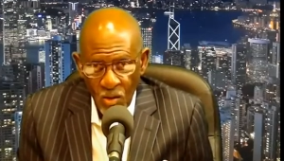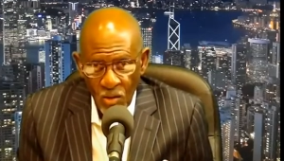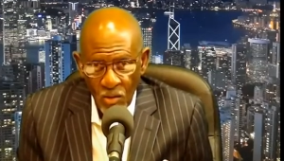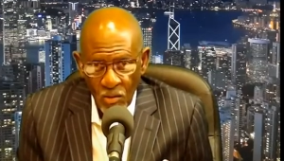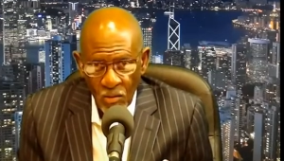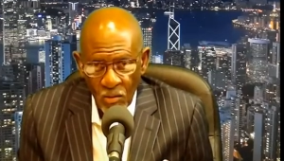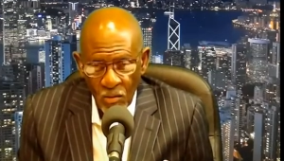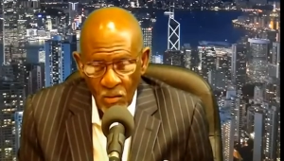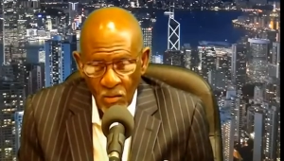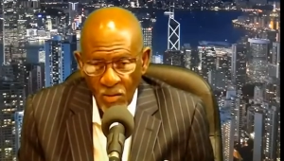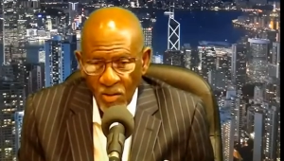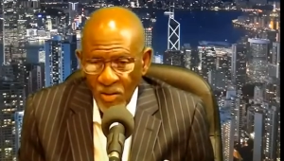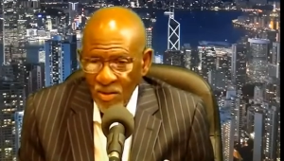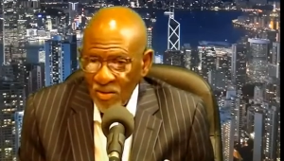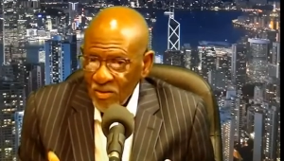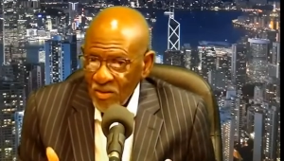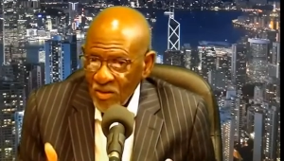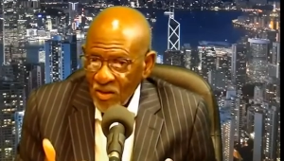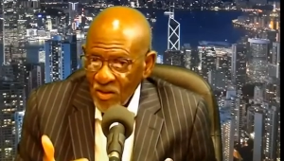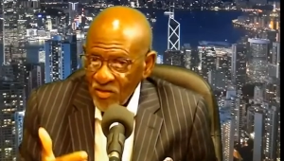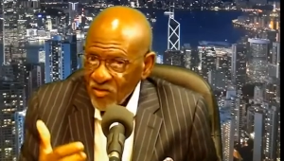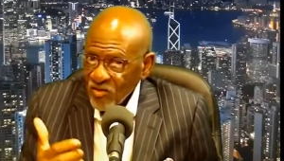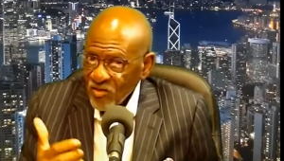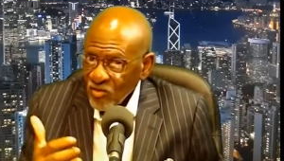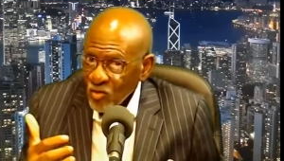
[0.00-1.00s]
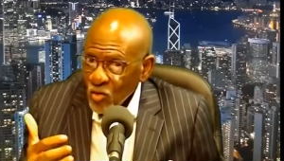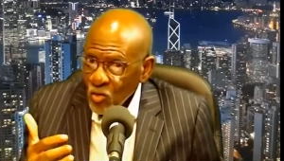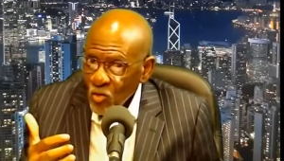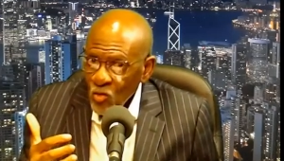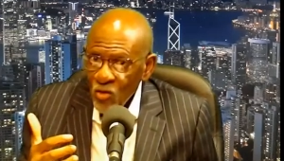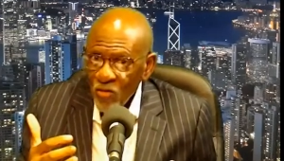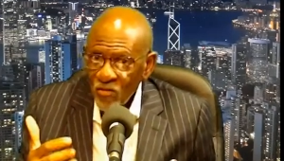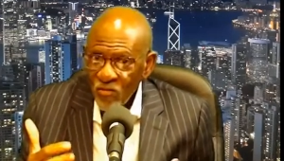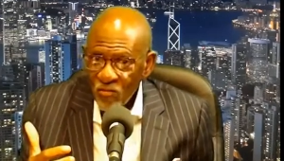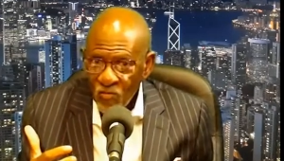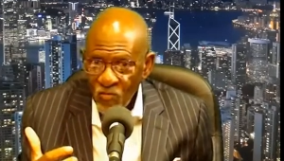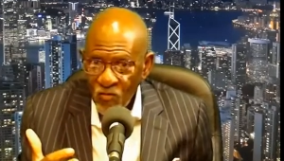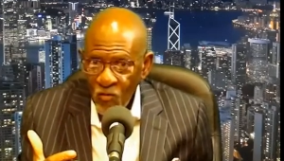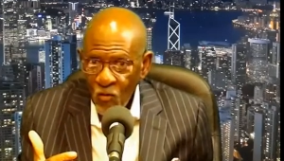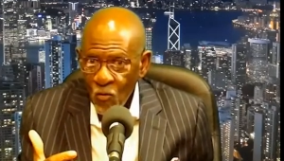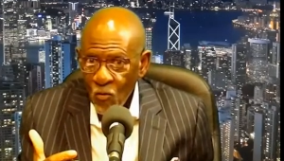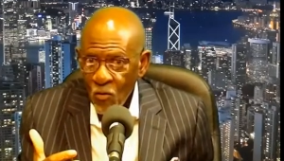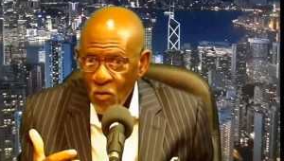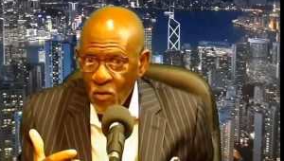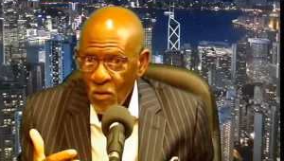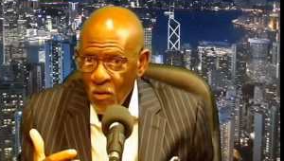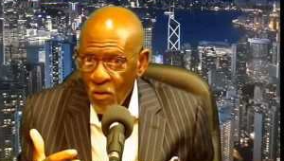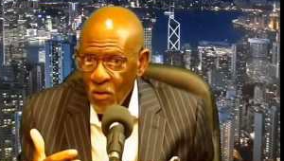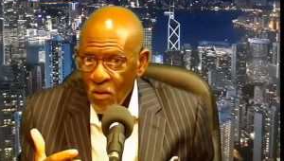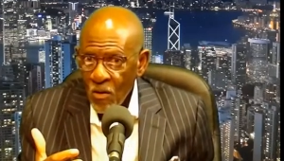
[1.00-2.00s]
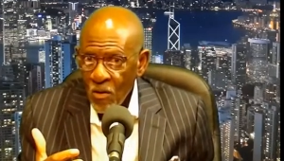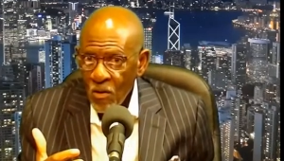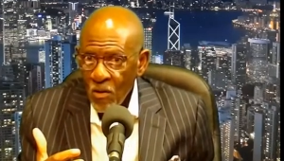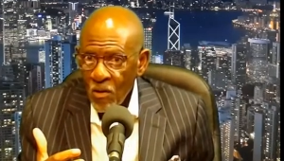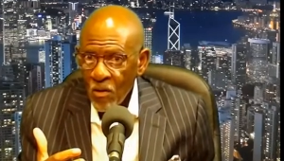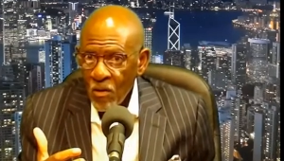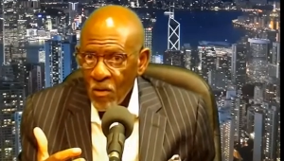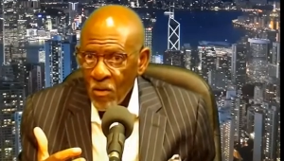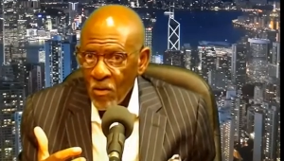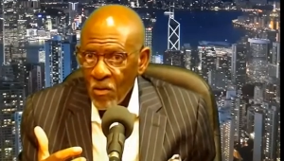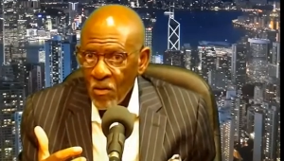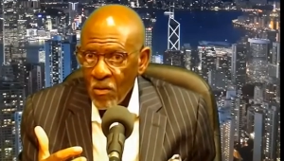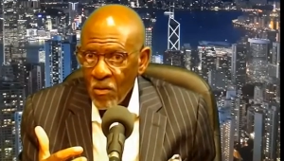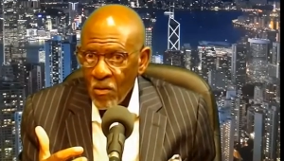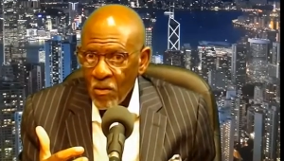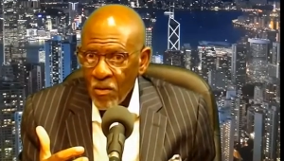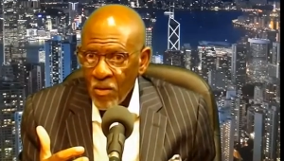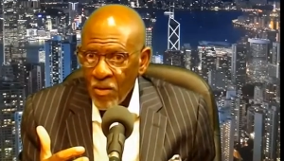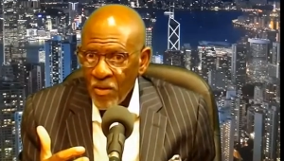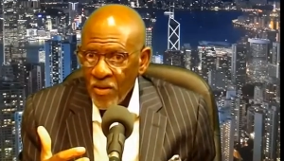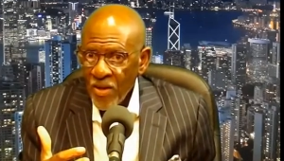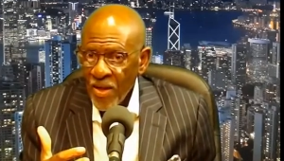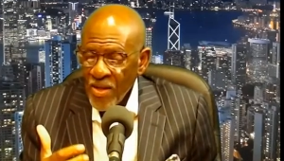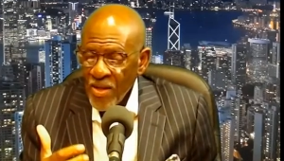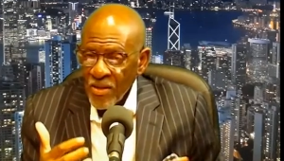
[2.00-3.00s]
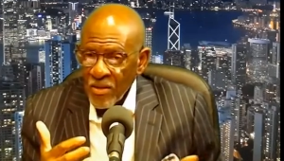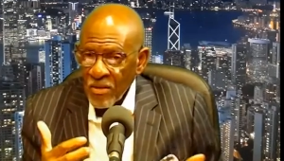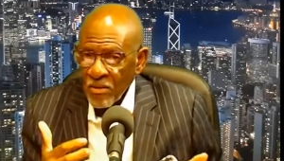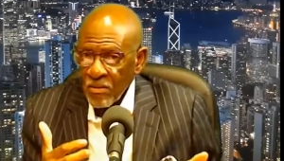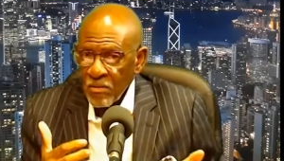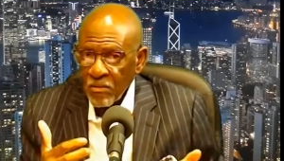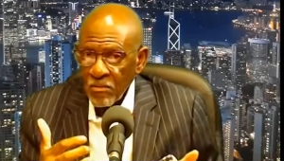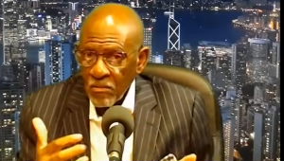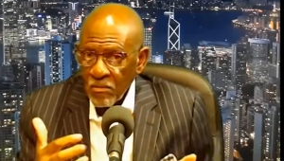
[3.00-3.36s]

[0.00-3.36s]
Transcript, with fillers: Huh, it cuts to and fro. It ain't